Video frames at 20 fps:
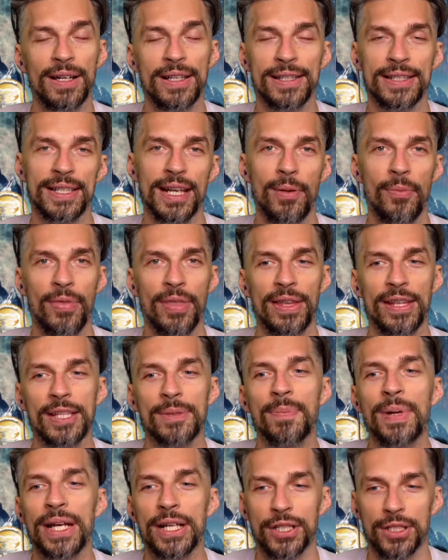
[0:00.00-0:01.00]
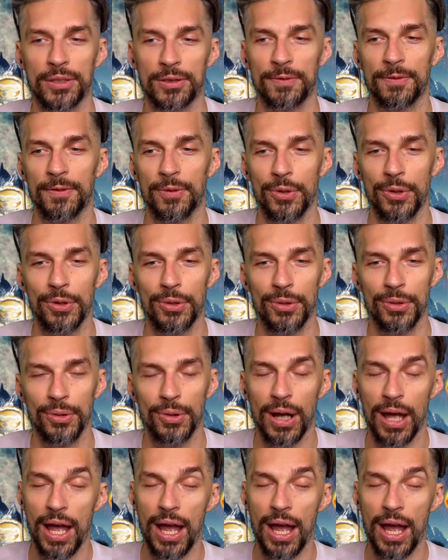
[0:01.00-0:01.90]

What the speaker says: something special for you.